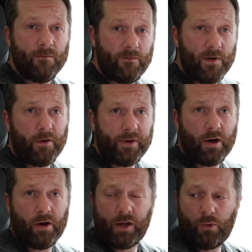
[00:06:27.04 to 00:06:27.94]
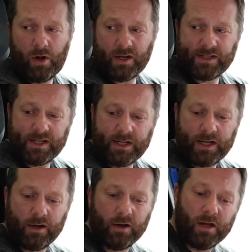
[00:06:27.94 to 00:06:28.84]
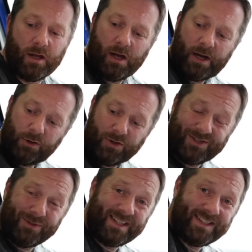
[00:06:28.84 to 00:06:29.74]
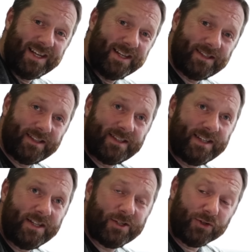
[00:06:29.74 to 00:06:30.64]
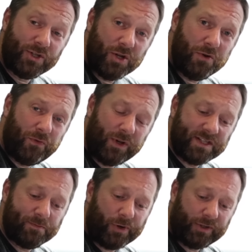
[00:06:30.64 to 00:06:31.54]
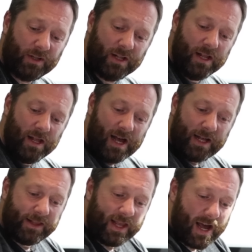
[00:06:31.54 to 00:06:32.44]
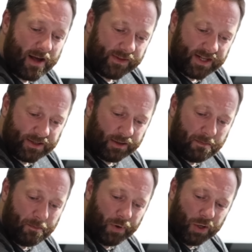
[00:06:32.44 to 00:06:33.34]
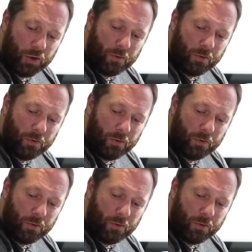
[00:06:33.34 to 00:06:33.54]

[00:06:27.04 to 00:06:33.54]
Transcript: very high quality in here. And also the seats are new for this model, and they have this kind of blue